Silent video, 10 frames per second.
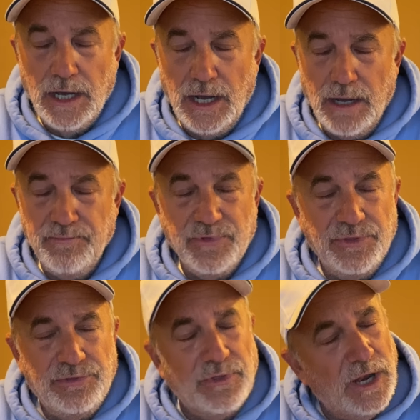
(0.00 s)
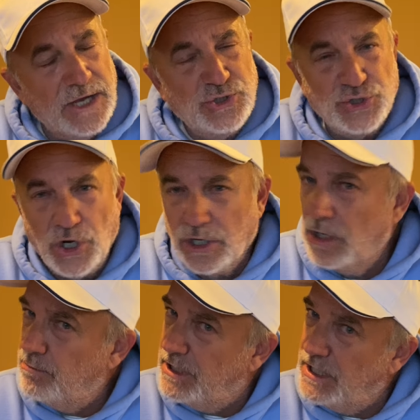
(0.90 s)
The lectures aren't
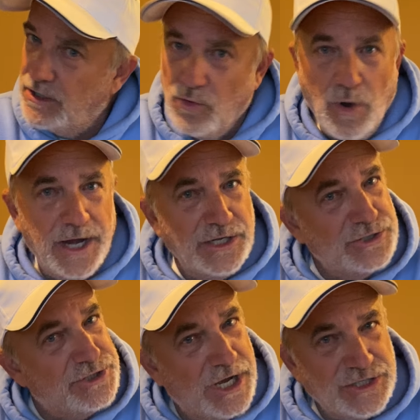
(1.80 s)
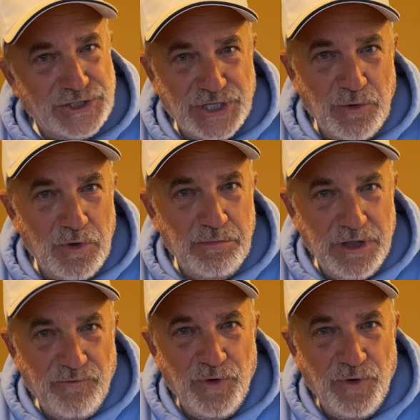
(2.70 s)
going to be quite as nice as they would be if